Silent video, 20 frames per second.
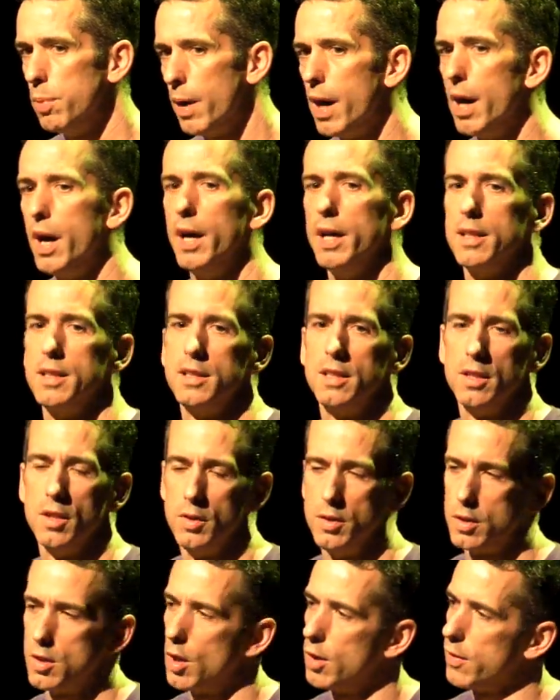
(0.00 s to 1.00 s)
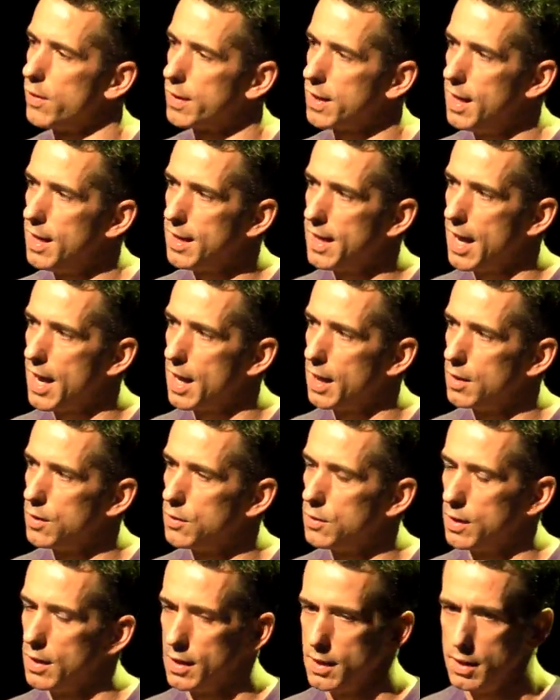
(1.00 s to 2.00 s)
But, you go to the kink
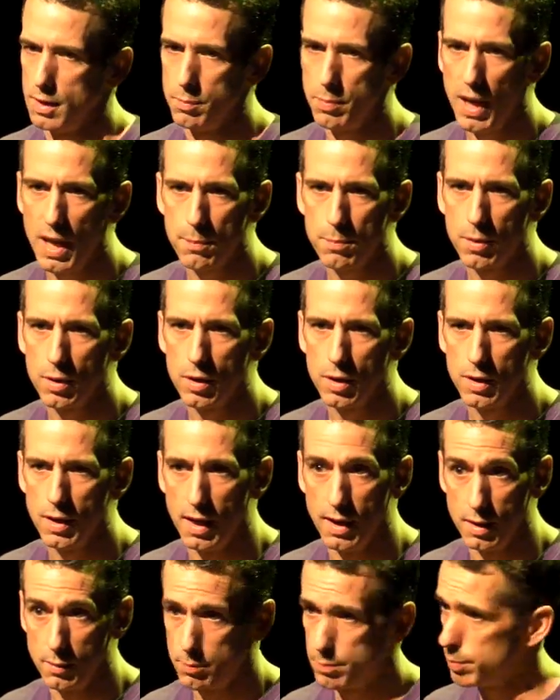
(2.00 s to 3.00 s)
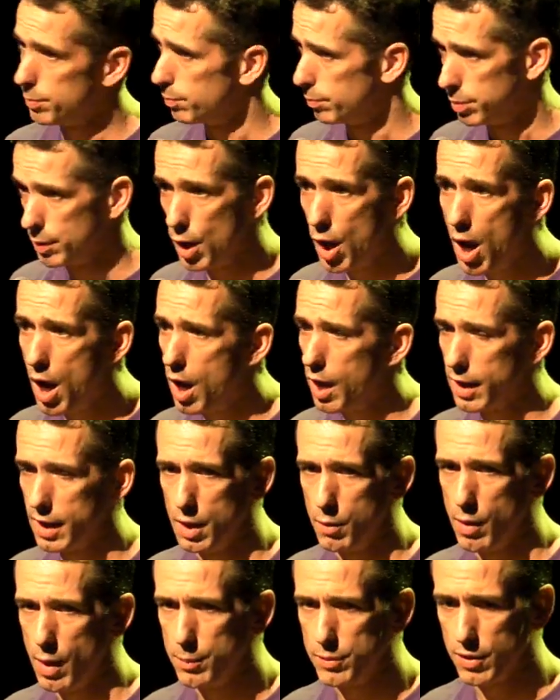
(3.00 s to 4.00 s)
ads in any paper, and on any blog,
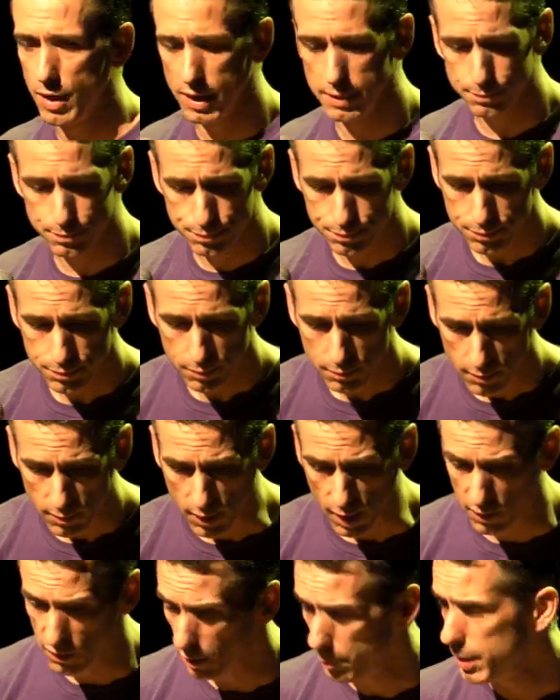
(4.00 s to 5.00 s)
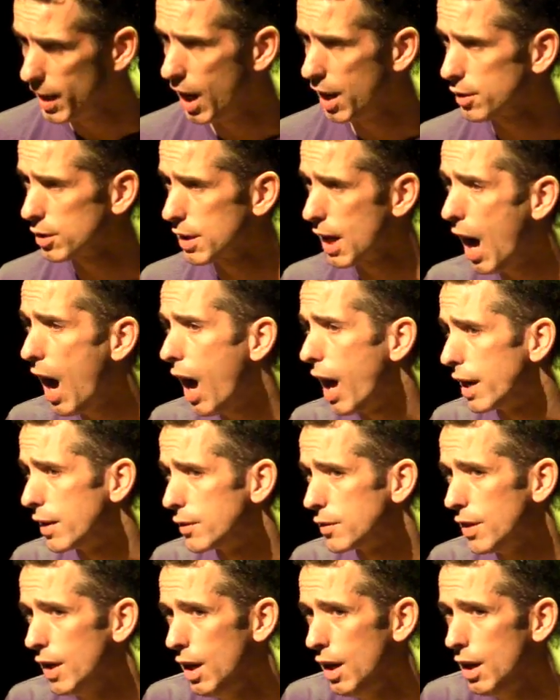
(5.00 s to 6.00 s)
any website, and there'll be 100
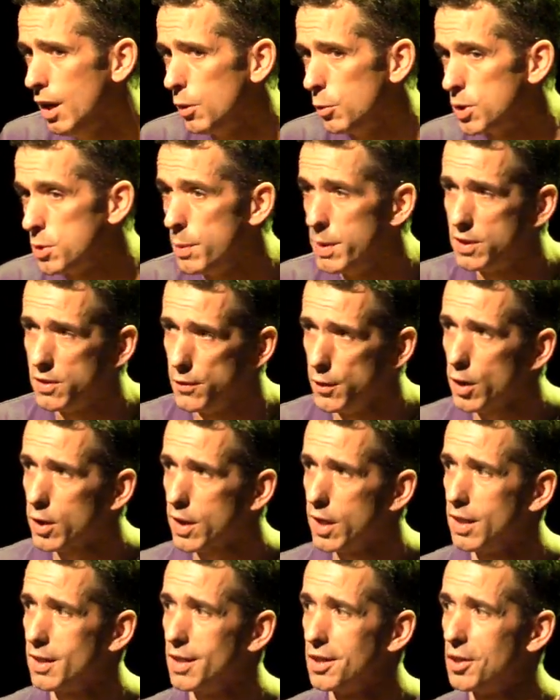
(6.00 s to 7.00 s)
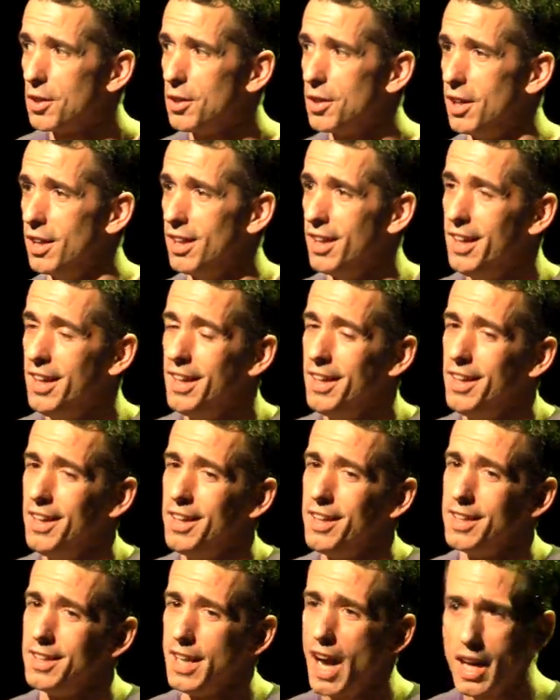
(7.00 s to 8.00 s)
guys. Which means if you're a kinky girl,
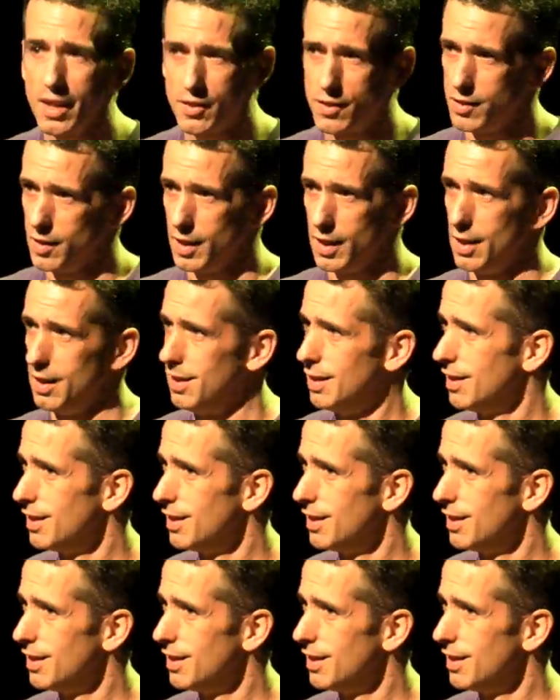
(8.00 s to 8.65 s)
Yahtzee.